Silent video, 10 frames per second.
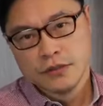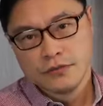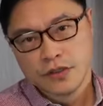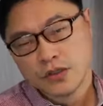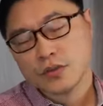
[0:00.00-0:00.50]

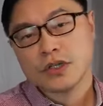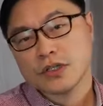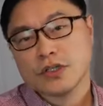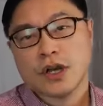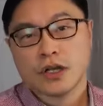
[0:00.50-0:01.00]
First, we're going
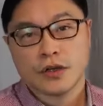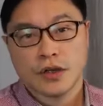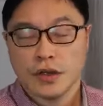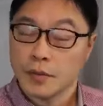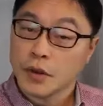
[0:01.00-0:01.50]
to talk
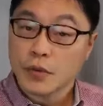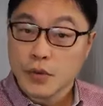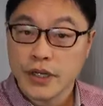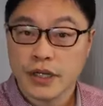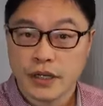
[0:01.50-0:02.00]
about
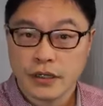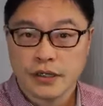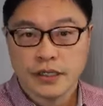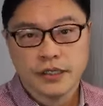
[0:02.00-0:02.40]
Marina.